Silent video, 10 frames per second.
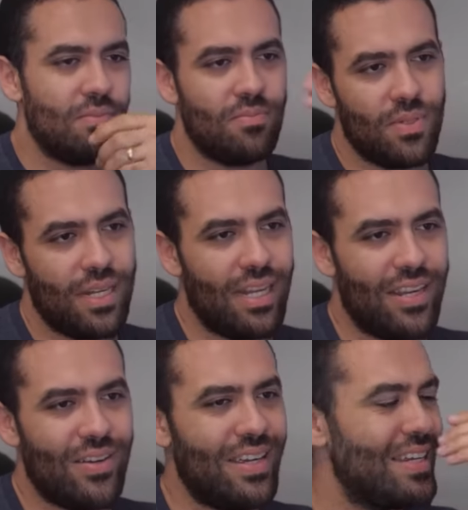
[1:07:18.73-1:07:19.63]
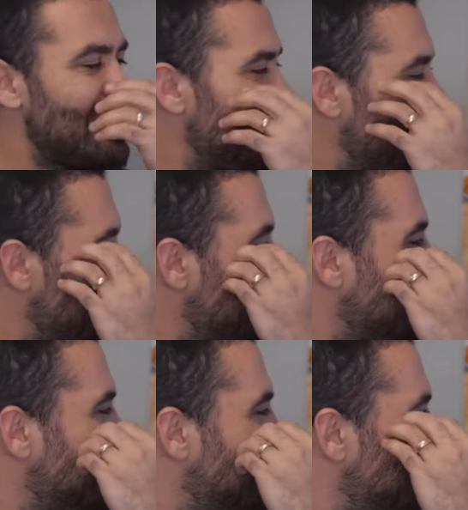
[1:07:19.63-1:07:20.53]
Uh, but anyway, it would, it would, be nice if the
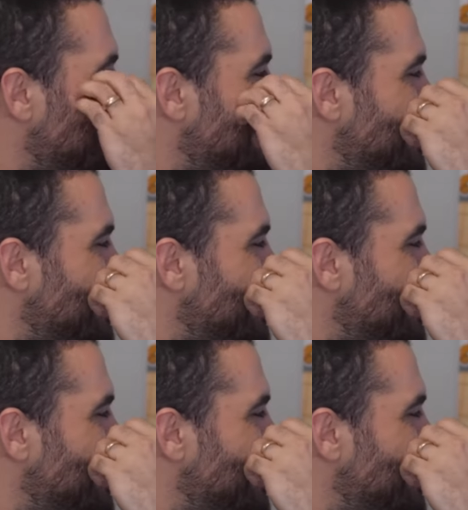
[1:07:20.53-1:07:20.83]
questions could